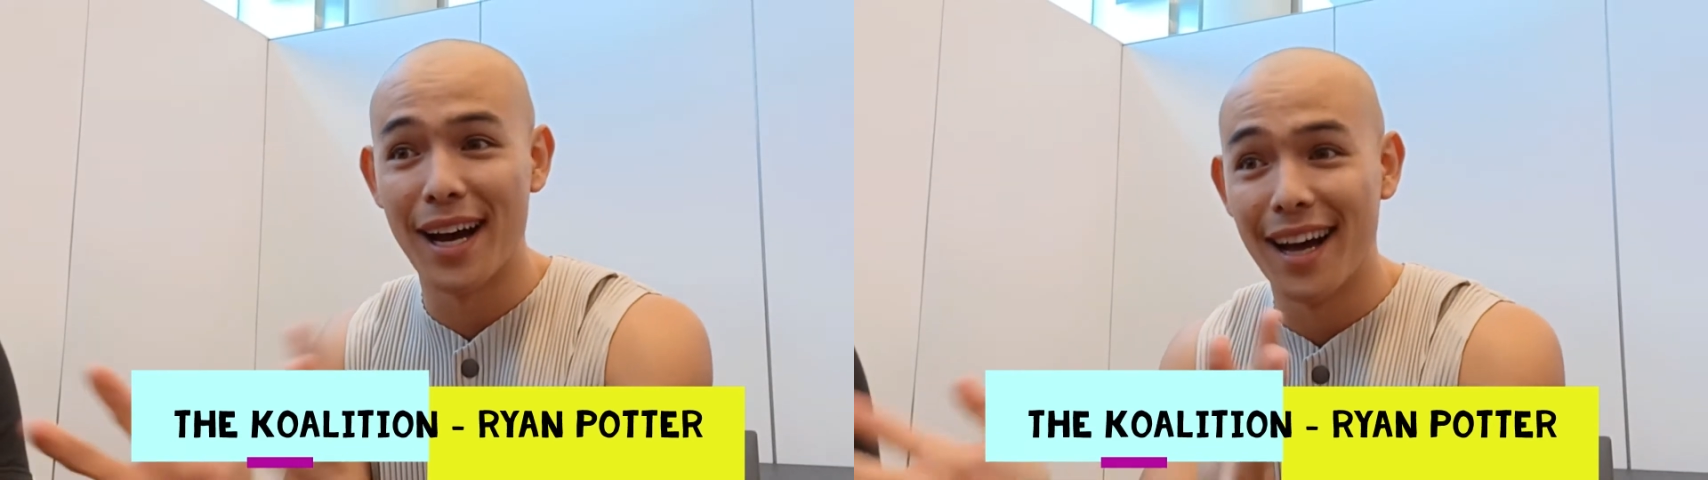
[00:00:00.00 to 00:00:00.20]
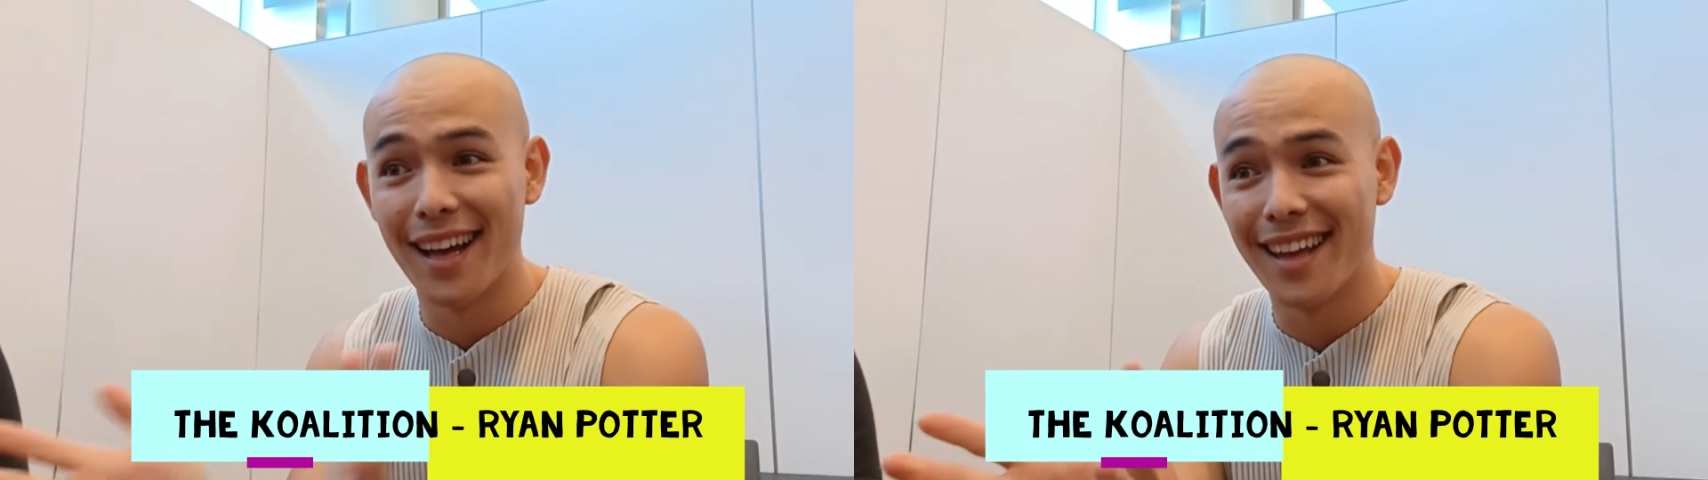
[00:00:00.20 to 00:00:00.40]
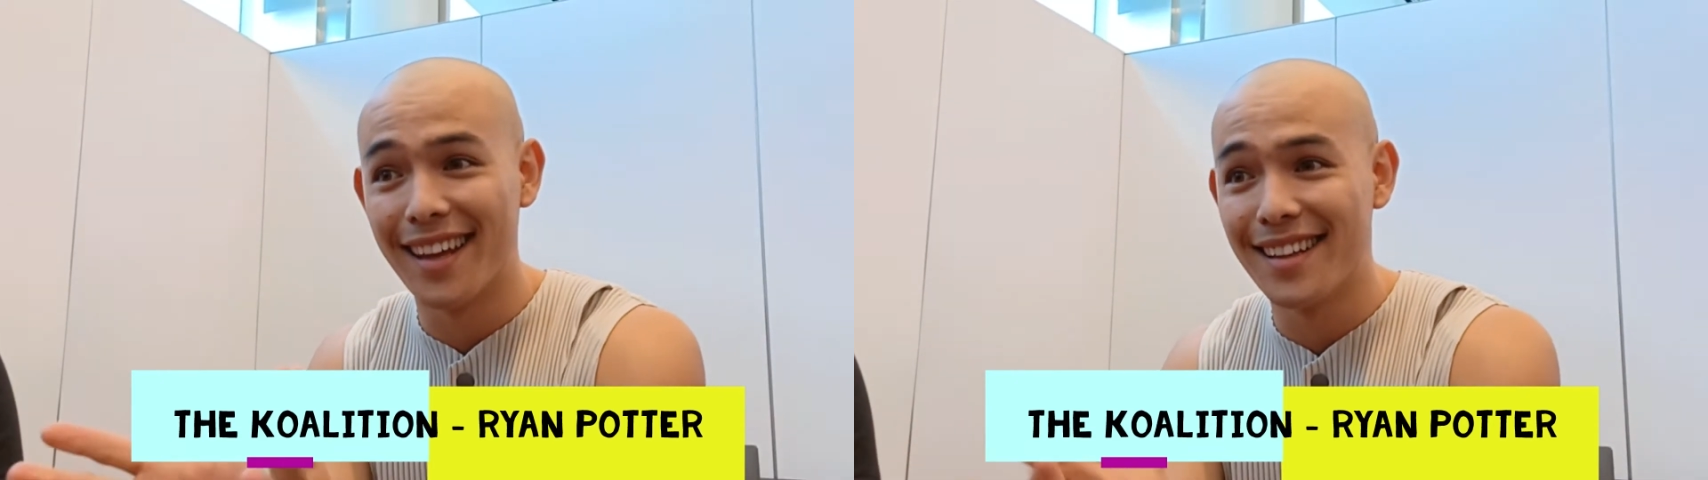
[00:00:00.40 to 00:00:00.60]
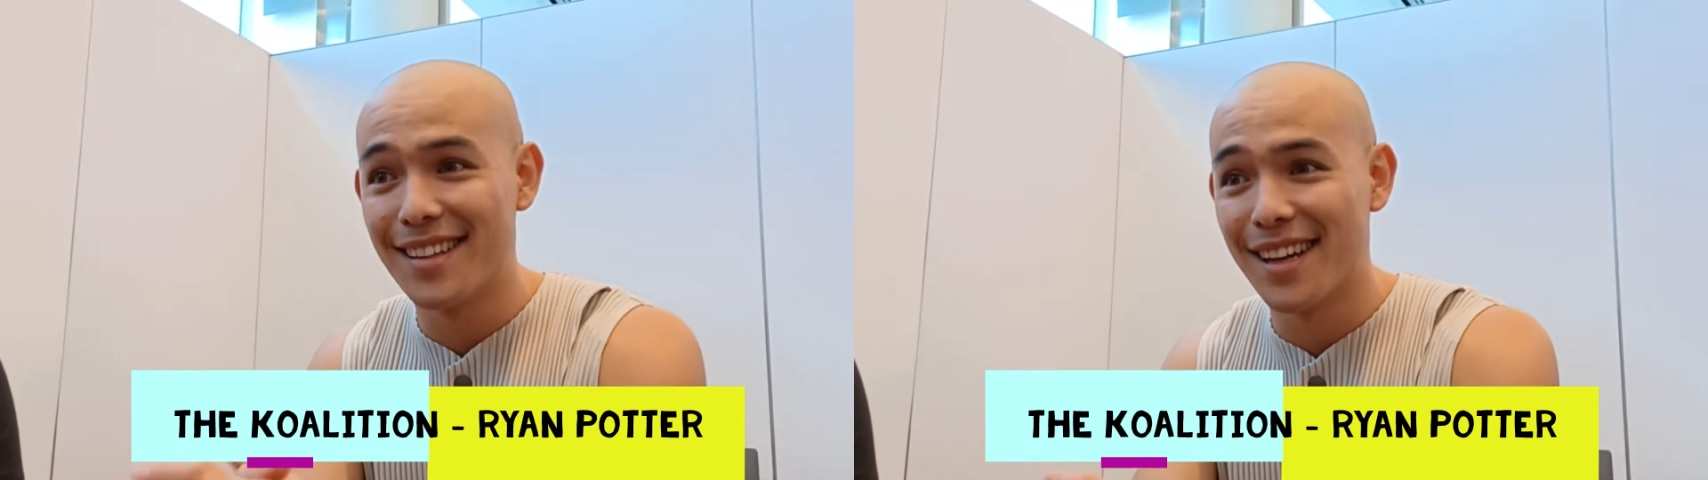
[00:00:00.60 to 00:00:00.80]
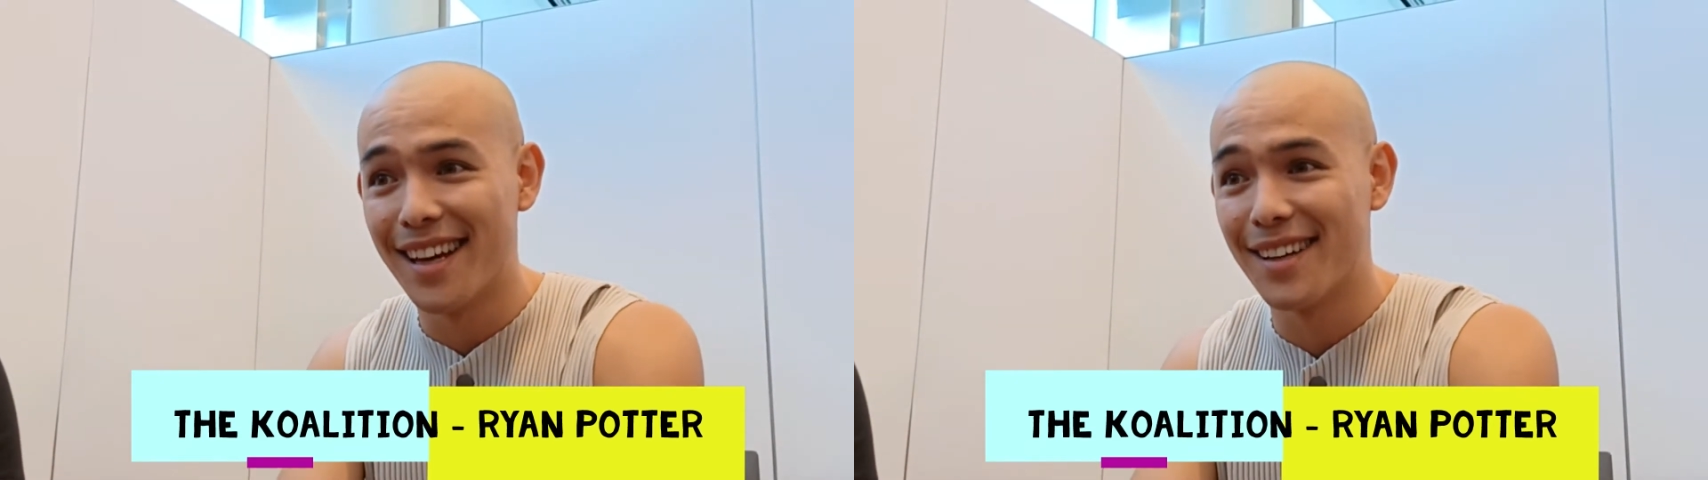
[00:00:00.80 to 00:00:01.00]

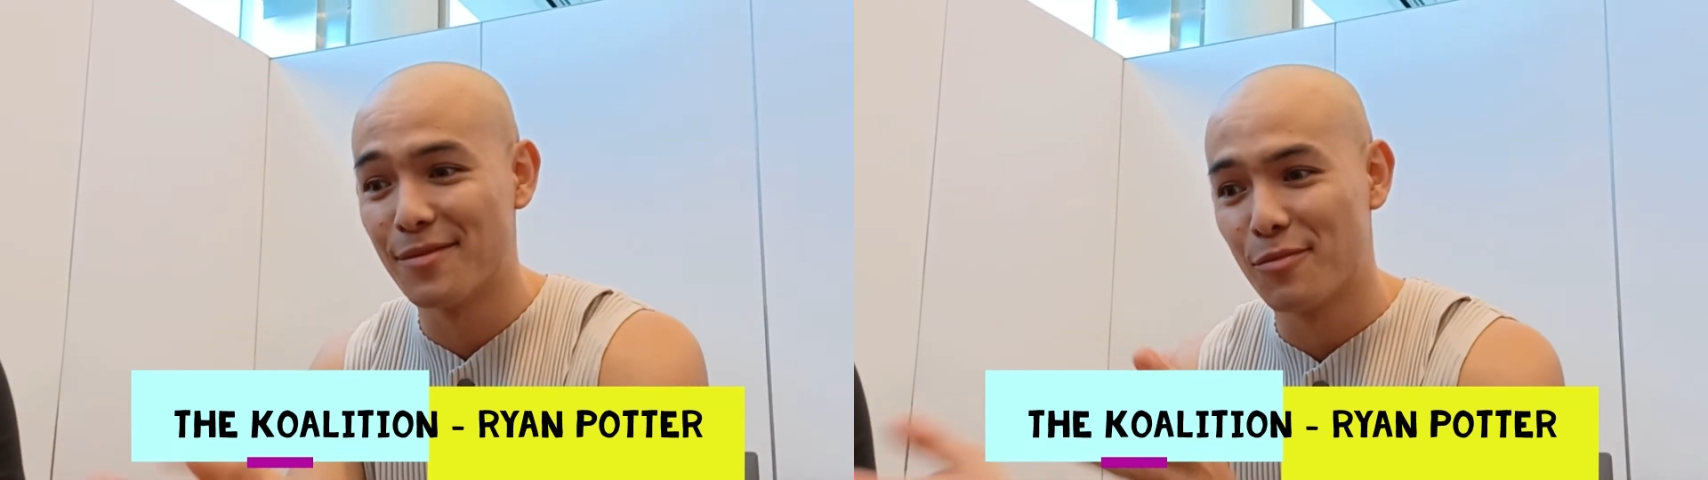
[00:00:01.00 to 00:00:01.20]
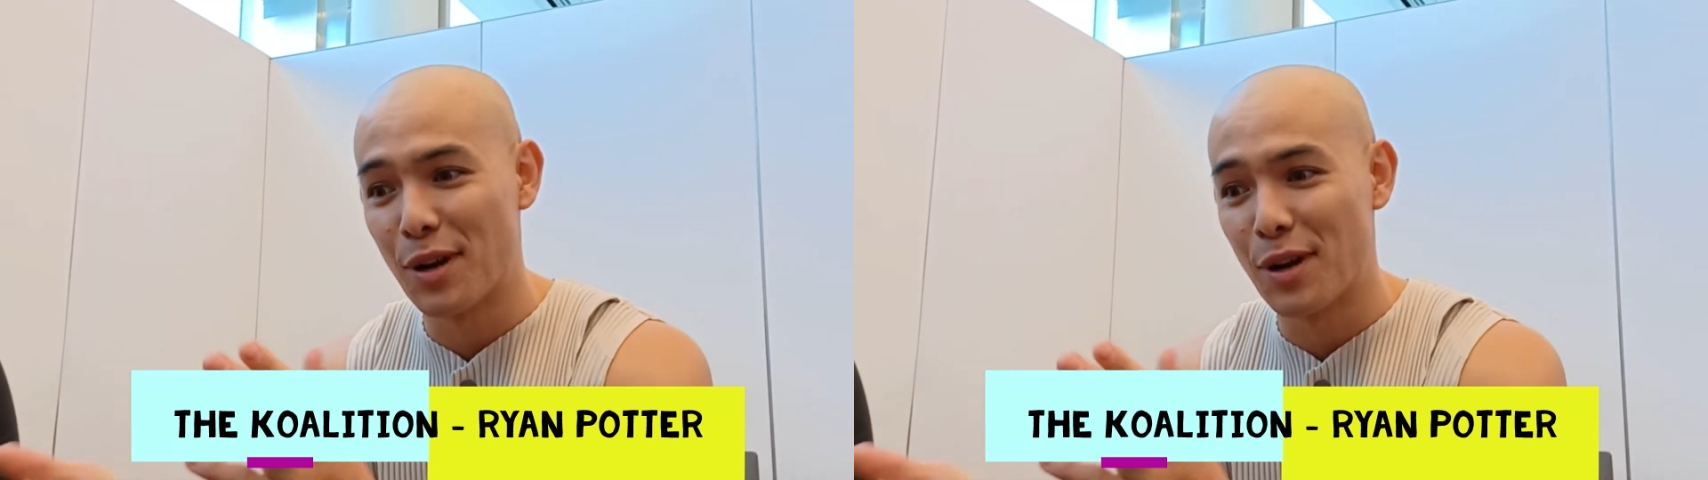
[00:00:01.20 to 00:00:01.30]
uh,